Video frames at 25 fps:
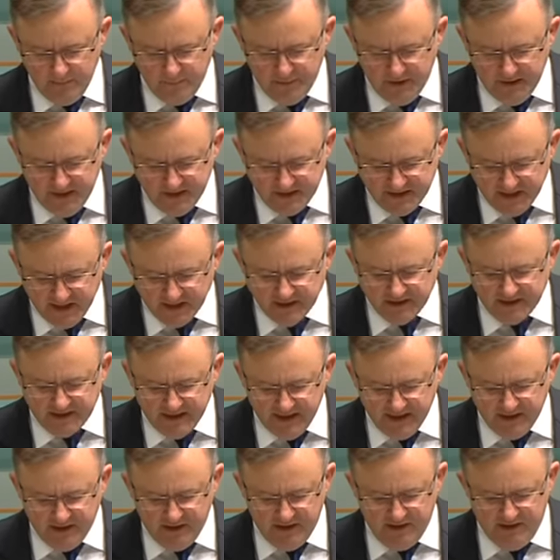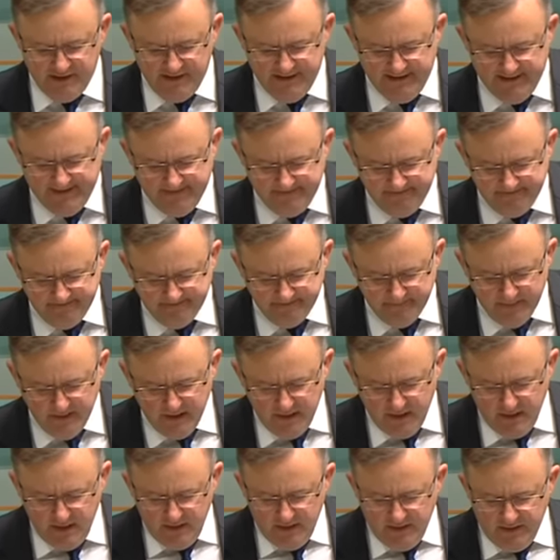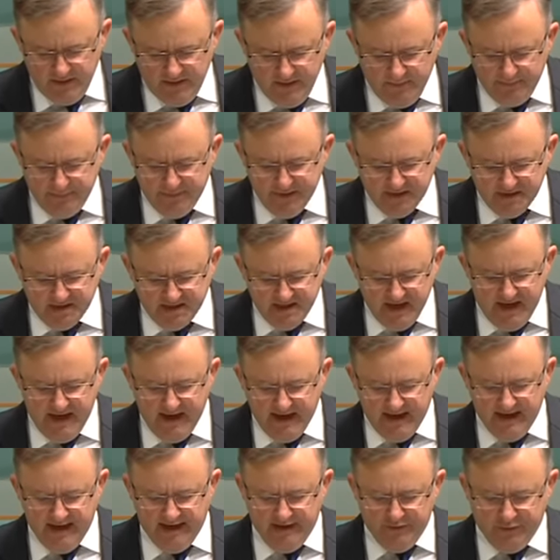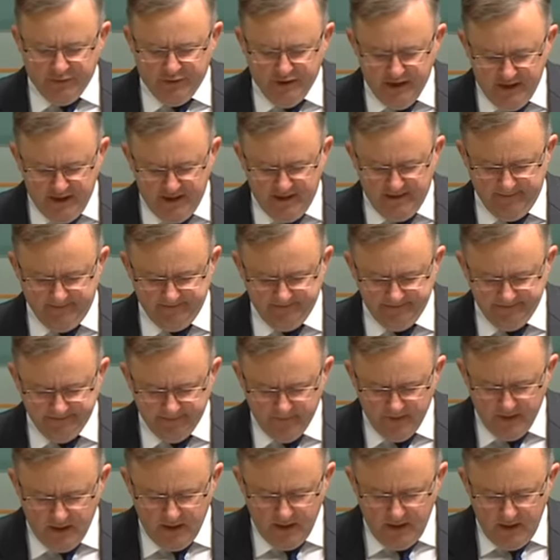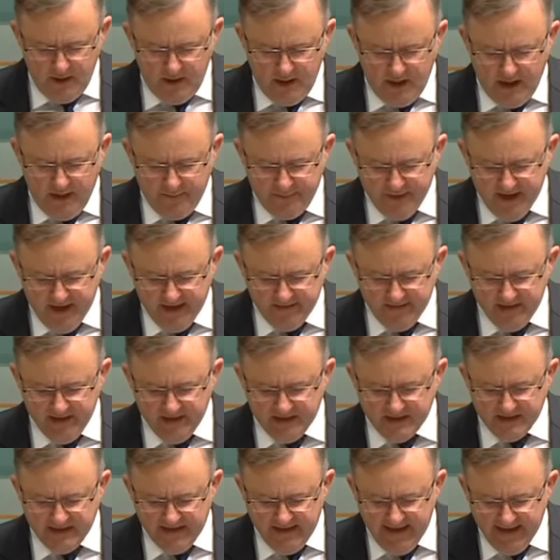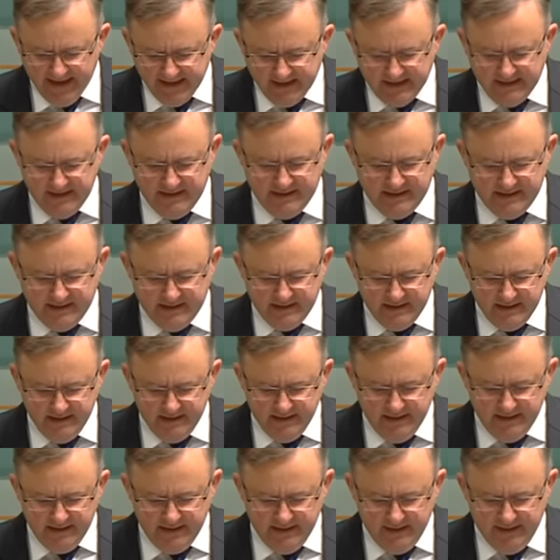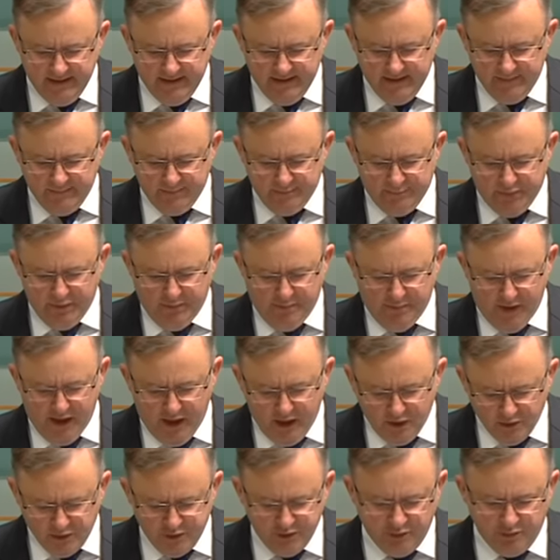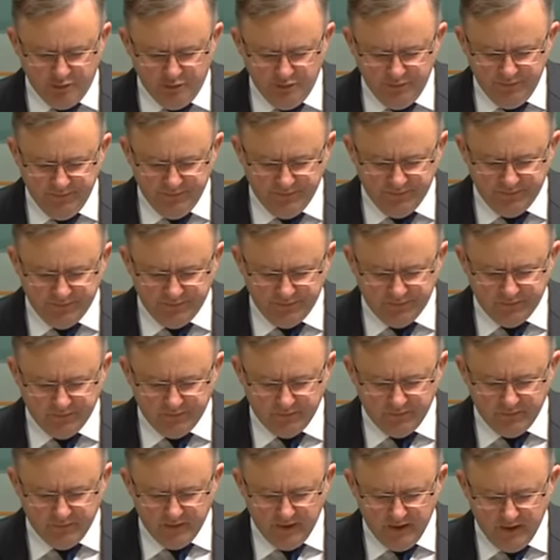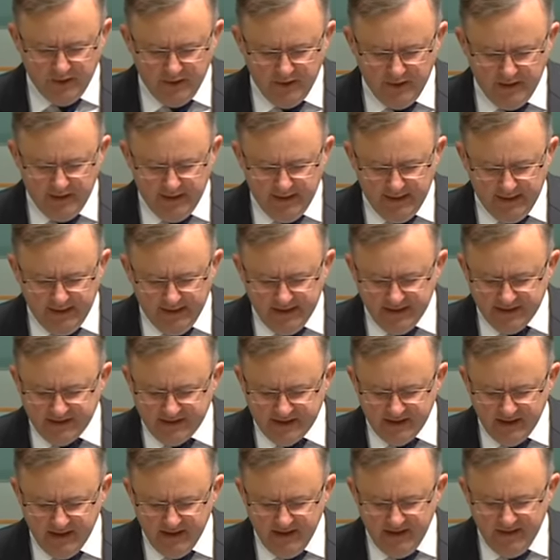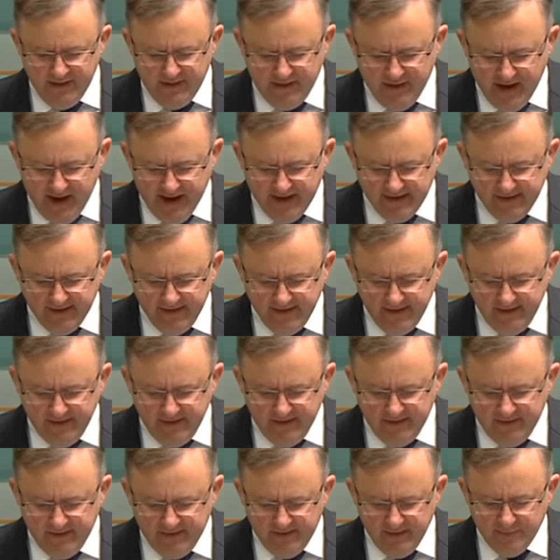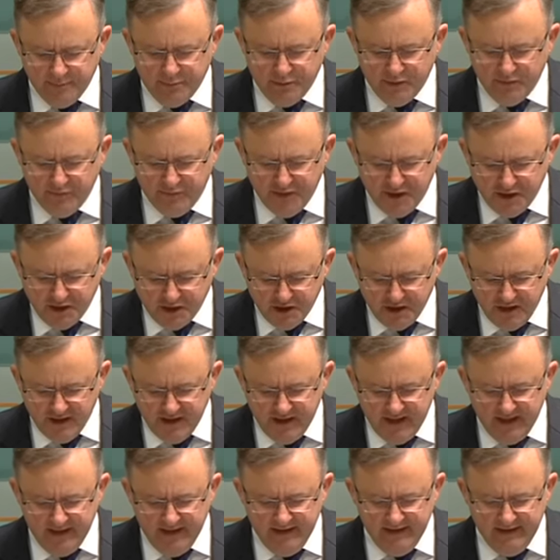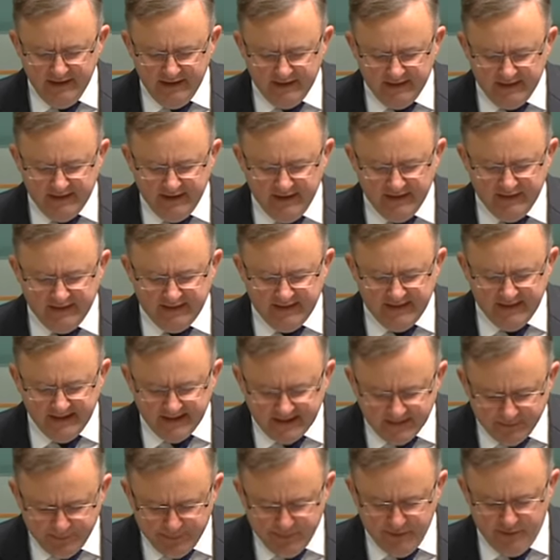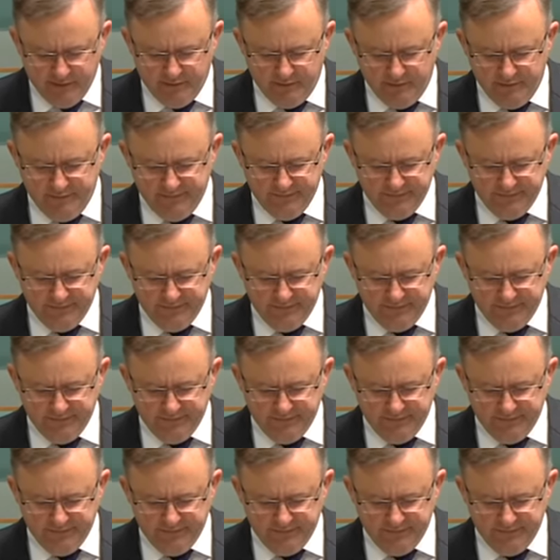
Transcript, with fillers: But as I said earlier, the bizarre thing about this latest uh, proposal is that the provision in that this bill